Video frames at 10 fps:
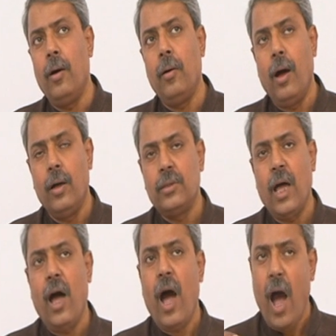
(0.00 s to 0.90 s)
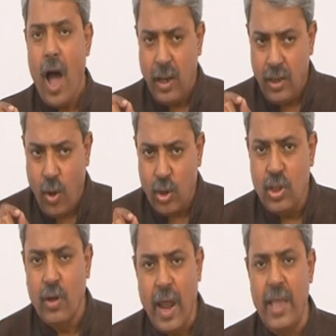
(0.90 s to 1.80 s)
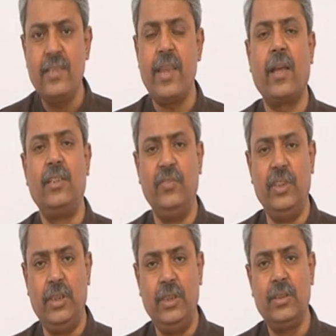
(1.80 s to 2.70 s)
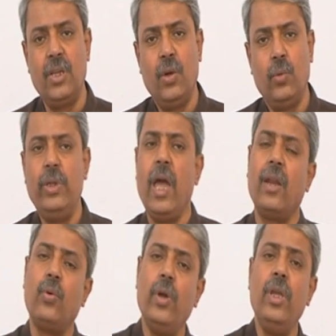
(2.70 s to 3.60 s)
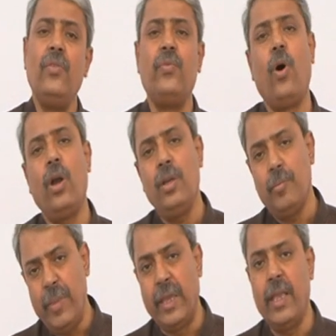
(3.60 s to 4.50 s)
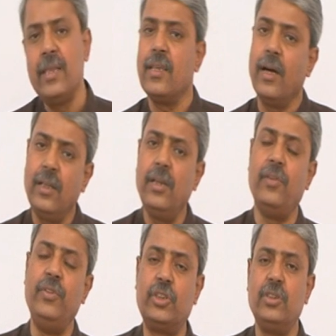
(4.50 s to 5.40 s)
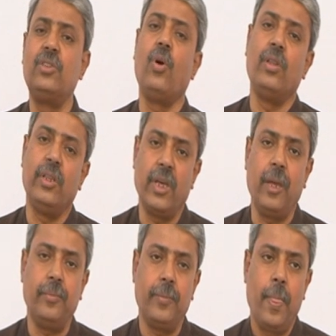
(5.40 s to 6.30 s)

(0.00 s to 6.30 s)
unauthorized activities, we are going for making certain revisions all the time.